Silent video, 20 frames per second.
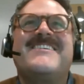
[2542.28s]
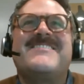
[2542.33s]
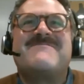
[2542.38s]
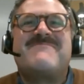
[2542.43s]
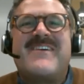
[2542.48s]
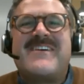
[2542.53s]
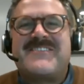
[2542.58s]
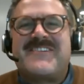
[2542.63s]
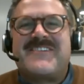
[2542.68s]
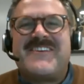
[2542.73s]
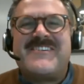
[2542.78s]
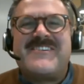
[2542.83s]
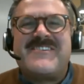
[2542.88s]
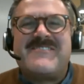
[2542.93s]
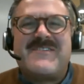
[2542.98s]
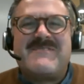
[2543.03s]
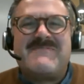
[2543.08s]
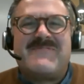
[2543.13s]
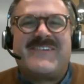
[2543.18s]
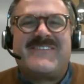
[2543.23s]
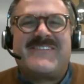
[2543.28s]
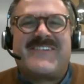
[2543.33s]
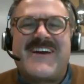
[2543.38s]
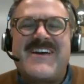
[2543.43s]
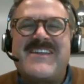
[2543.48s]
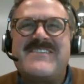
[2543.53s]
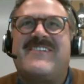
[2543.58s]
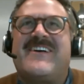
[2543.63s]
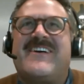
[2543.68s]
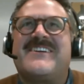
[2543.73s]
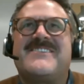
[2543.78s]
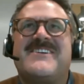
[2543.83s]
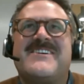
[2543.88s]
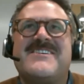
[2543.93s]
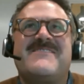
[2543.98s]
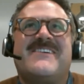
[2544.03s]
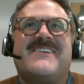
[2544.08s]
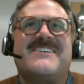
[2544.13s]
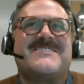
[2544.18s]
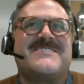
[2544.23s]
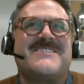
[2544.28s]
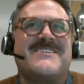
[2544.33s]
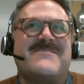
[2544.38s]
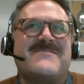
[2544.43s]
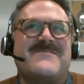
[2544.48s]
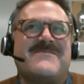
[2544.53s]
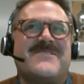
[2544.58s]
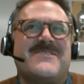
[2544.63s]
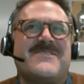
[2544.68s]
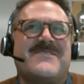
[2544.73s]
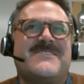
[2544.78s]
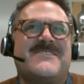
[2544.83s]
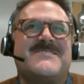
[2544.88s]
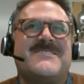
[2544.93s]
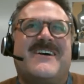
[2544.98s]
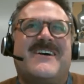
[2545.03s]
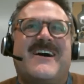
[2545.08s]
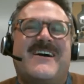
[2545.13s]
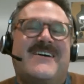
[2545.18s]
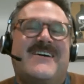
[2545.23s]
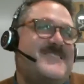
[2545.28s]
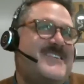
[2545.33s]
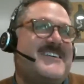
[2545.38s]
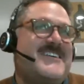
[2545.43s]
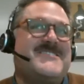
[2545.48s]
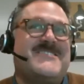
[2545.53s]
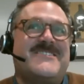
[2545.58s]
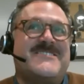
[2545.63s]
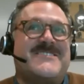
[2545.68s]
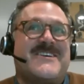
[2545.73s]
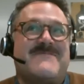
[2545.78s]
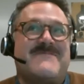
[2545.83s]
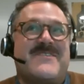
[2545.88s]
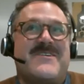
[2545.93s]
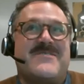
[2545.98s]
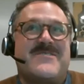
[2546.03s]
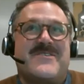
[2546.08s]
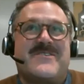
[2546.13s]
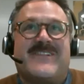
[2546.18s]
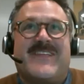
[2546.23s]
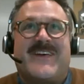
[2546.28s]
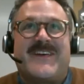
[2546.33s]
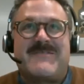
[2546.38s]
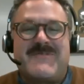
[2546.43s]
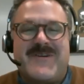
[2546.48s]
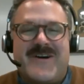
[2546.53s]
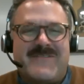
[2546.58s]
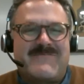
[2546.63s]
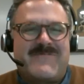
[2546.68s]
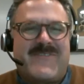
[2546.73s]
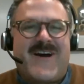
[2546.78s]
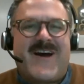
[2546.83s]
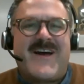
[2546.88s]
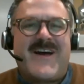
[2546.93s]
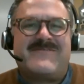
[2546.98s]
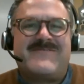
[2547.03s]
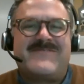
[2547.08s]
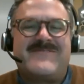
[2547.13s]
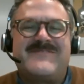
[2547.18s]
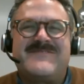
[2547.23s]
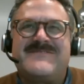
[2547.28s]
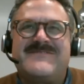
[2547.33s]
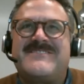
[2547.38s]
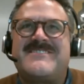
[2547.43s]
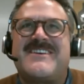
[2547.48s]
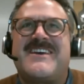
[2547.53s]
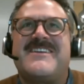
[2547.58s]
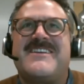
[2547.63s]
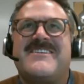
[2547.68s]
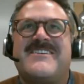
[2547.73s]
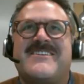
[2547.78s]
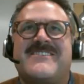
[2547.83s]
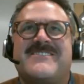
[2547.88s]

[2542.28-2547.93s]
Patrick, we've been kind of like talking about design review as long as I've known you, like what, 5-10 years.